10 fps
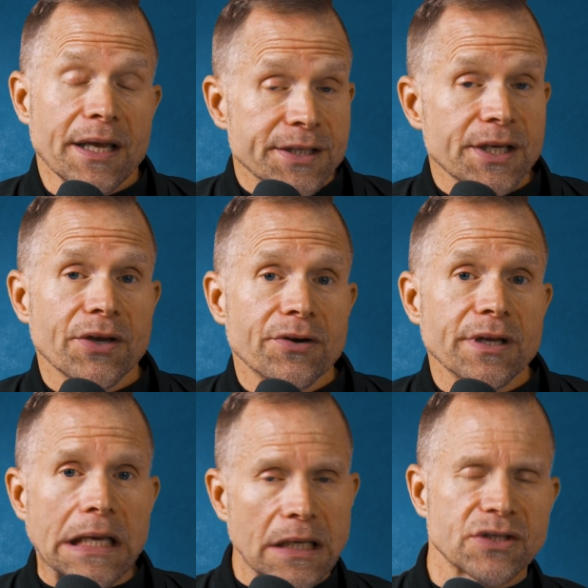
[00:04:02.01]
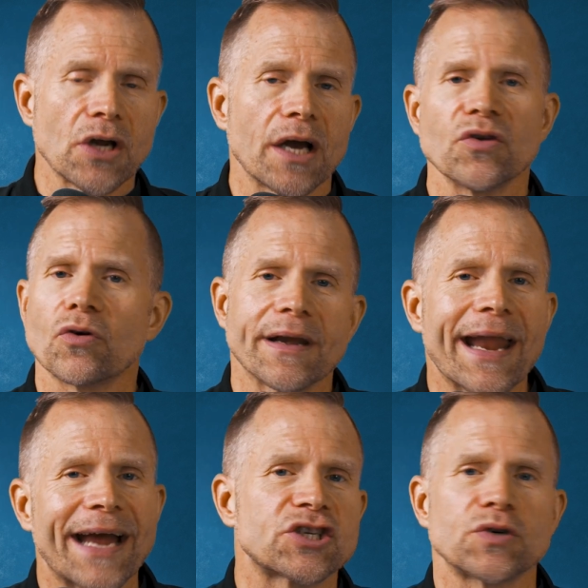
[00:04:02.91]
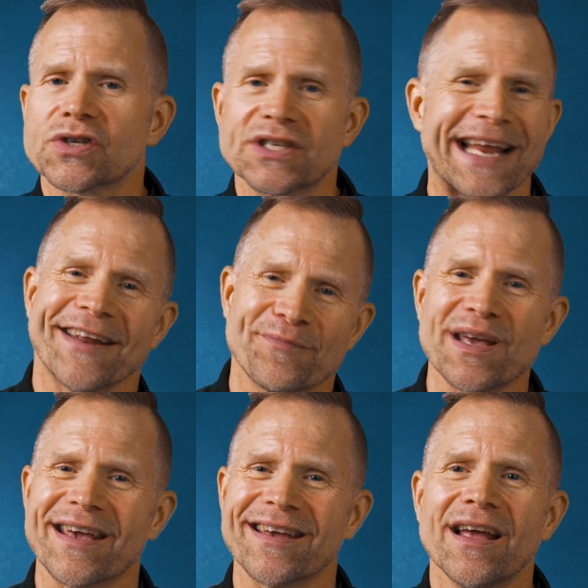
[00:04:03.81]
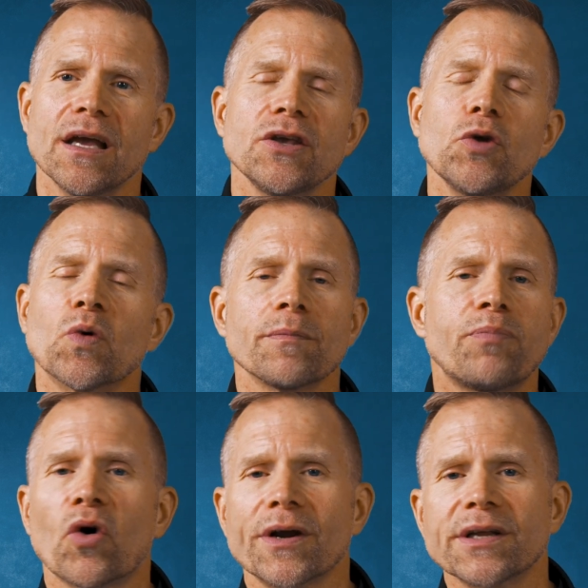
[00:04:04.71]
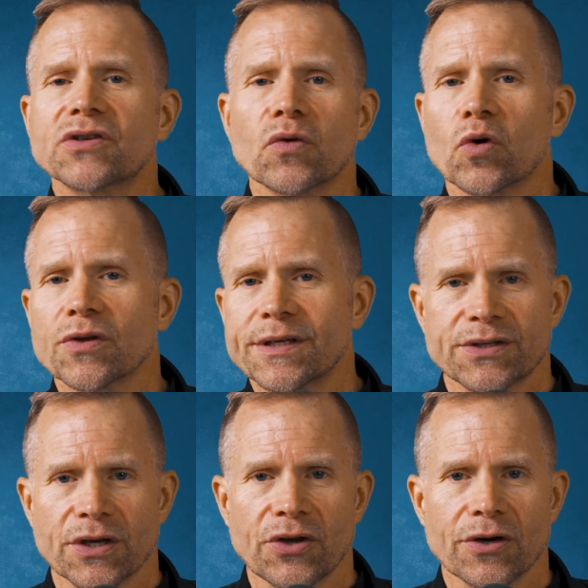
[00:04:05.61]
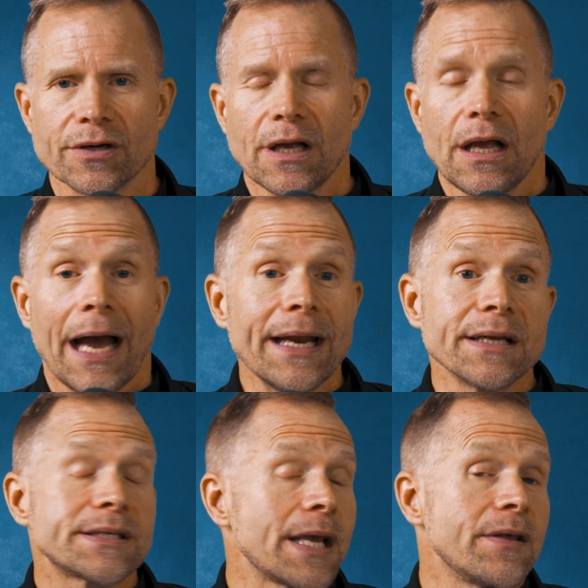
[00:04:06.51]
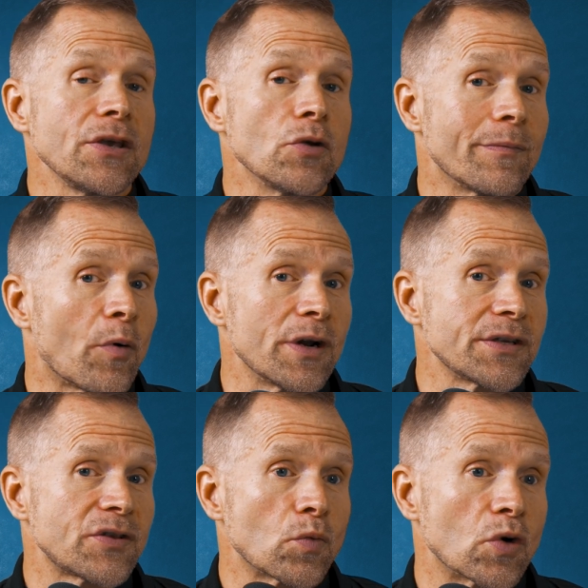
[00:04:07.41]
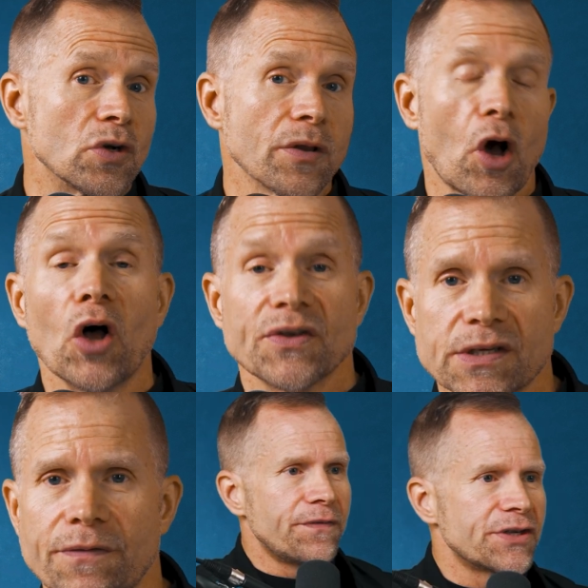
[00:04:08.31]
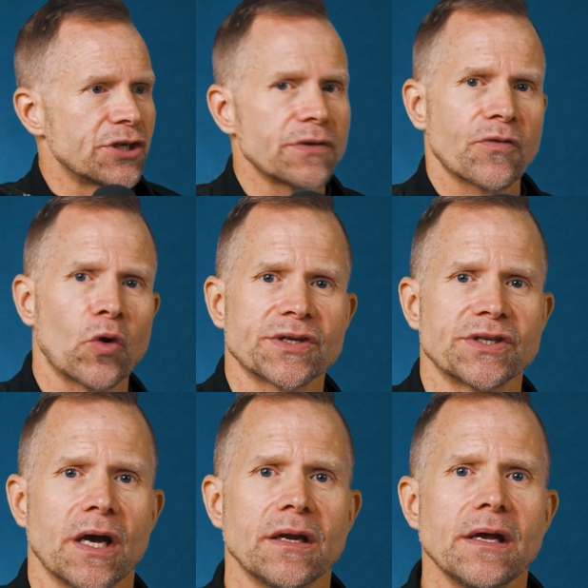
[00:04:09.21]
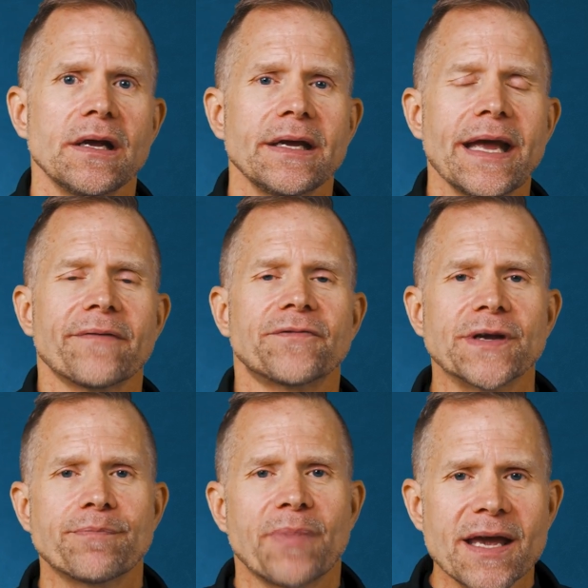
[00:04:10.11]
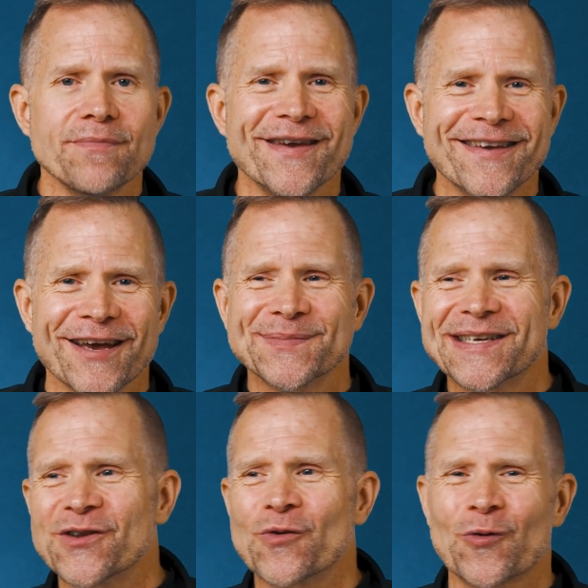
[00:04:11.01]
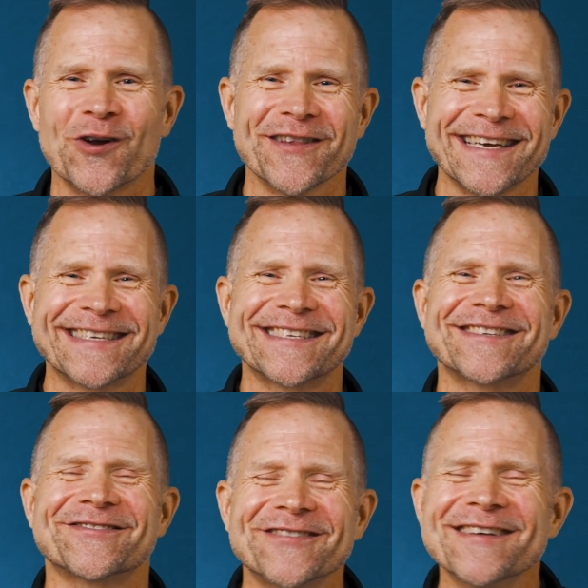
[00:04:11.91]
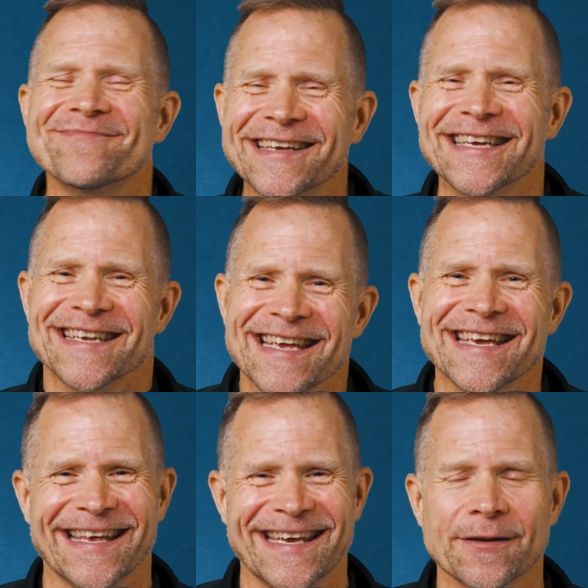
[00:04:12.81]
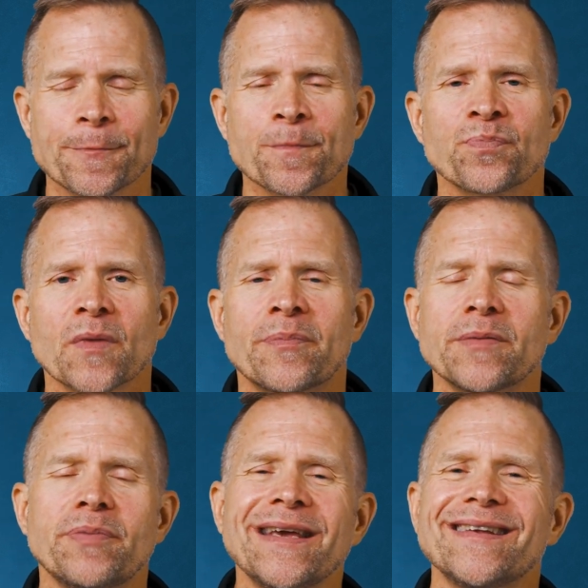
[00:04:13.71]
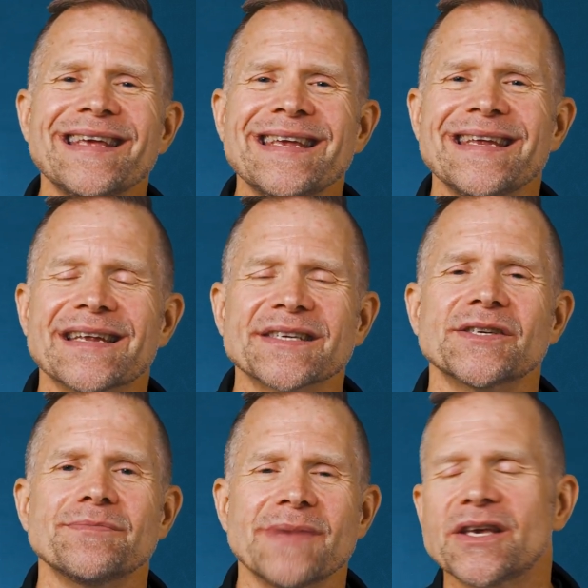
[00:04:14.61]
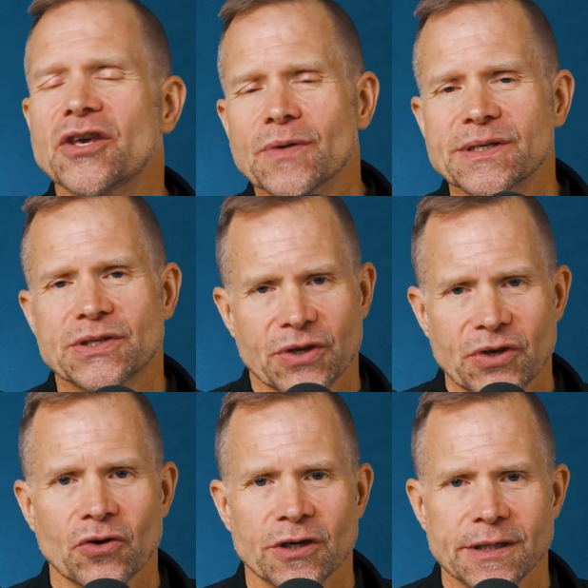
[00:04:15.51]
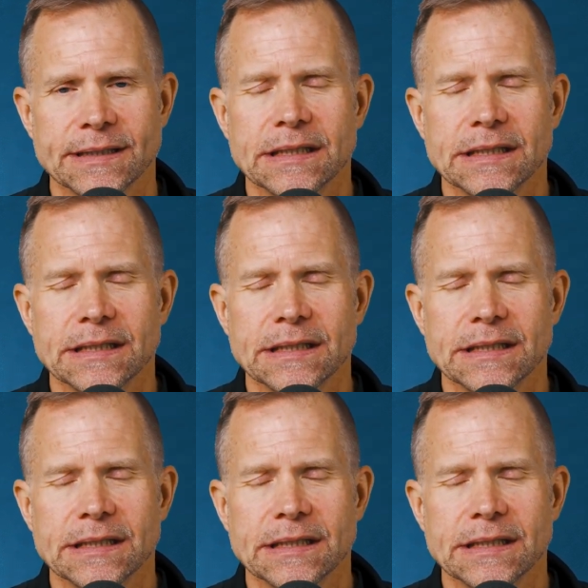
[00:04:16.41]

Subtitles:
Insecurity is not your natural state of being. You weren't born into the world insecure. I didn't say that you were born into the world all sufficient. Of course not. Every baby comes into the world extremely needy. But being needy doesn't make you insecure.